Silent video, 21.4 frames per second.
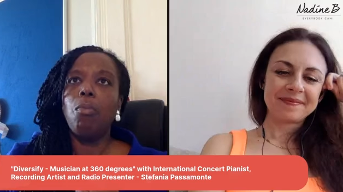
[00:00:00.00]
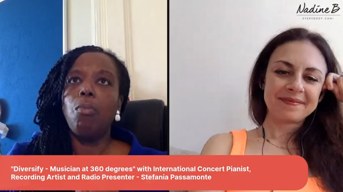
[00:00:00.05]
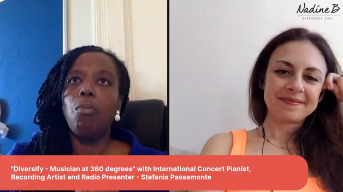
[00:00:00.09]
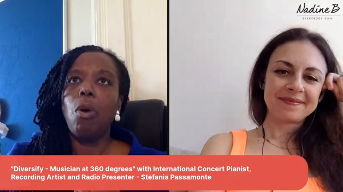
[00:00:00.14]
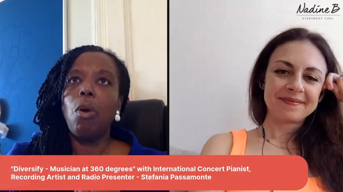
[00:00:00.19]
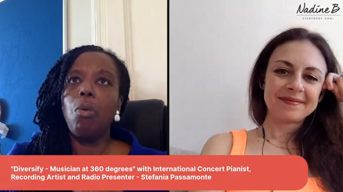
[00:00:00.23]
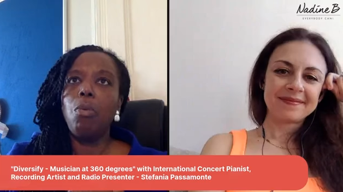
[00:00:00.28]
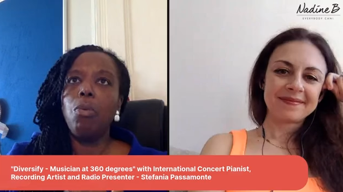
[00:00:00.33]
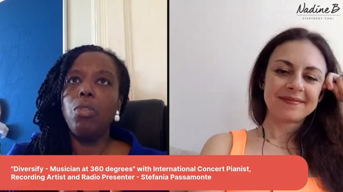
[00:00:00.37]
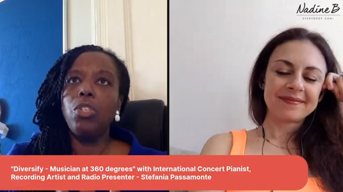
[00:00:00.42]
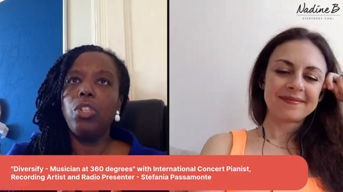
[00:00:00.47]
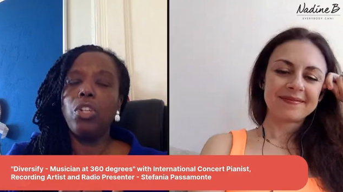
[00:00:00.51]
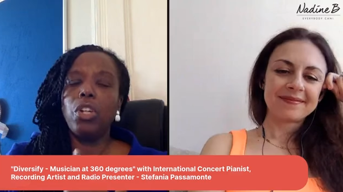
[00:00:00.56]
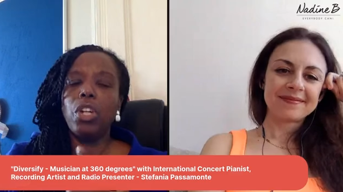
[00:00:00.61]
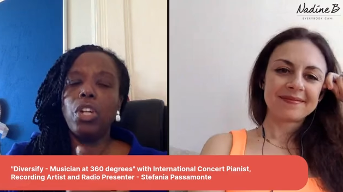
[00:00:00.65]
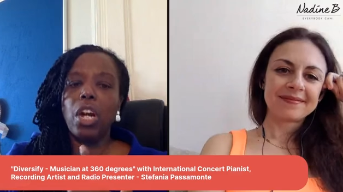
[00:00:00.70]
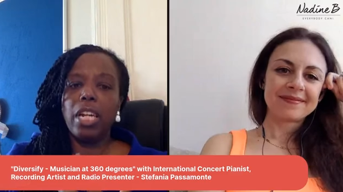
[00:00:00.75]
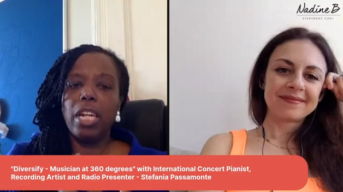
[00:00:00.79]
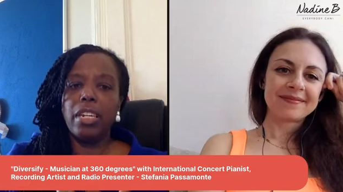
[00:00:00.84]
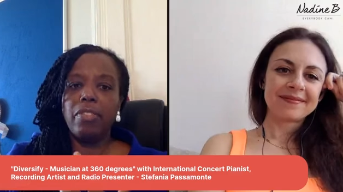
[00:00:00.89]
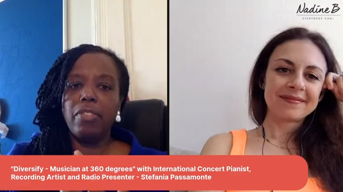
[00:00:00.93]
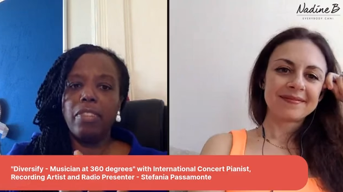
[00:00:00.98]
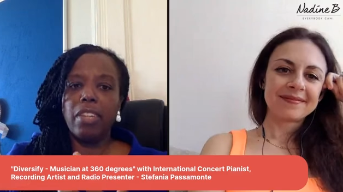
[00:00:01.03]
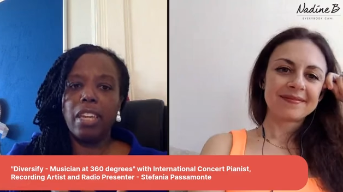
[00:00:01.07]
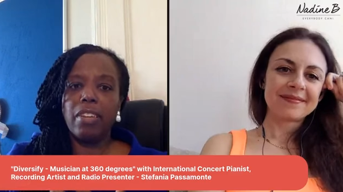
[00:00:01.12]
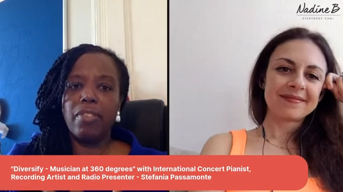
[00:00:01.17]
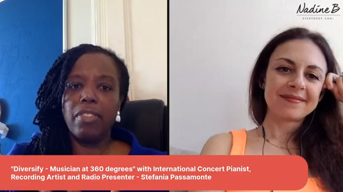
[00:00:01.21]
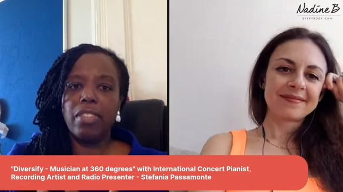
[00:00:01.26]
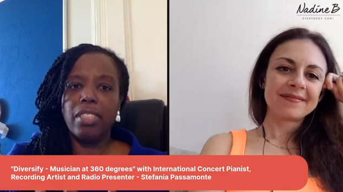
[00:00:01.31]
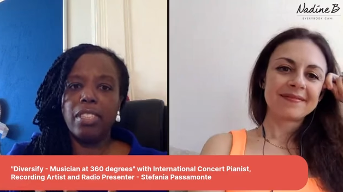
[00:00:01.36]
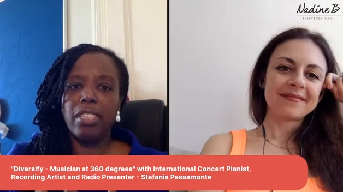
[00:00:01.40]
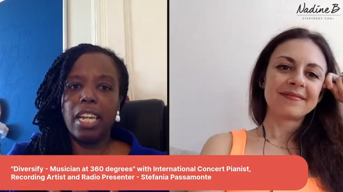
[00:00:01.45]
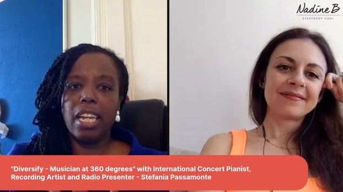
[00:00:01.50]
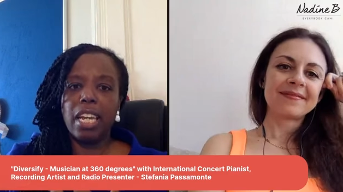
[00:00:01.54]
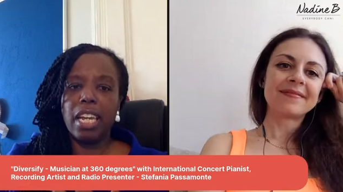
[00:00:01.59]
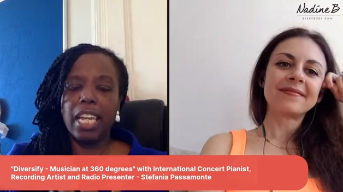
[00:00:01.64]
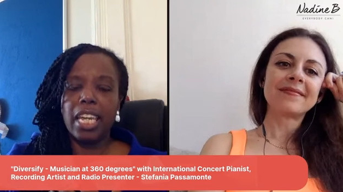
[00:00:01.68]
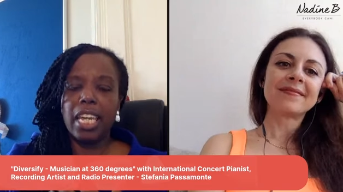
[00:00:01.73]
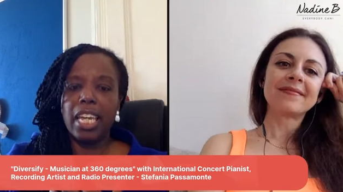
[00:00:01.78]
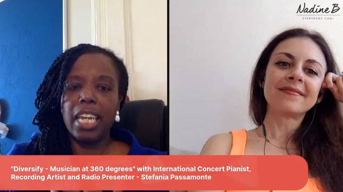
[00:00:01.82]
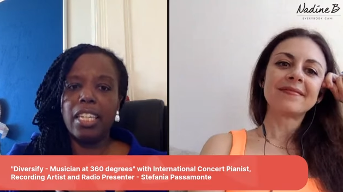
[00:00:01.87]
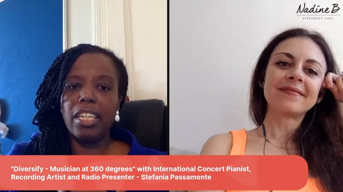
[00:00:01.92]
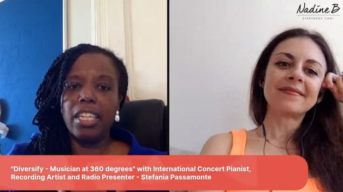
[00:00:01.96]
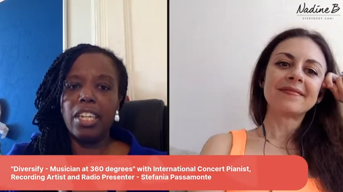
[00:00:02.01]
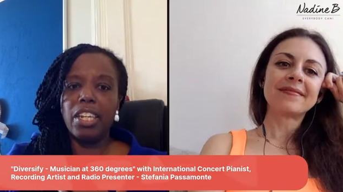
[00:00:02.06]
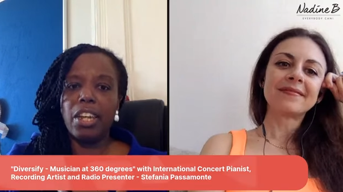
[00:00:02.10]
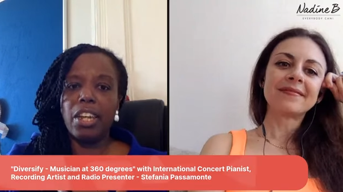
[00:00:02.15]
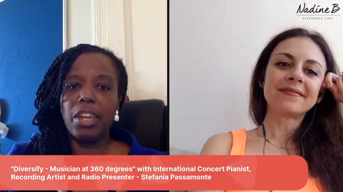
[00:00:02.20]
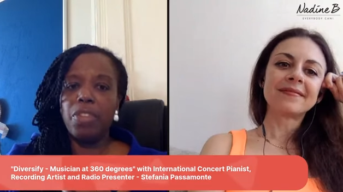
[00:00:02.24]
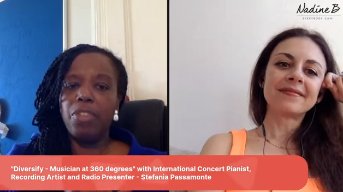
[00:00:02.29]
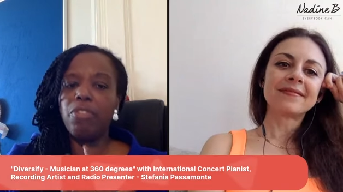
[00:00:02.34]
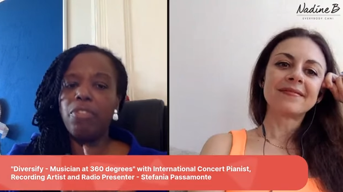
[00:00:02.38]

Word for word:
Speaker 1: what would you kind of give us, like, you know,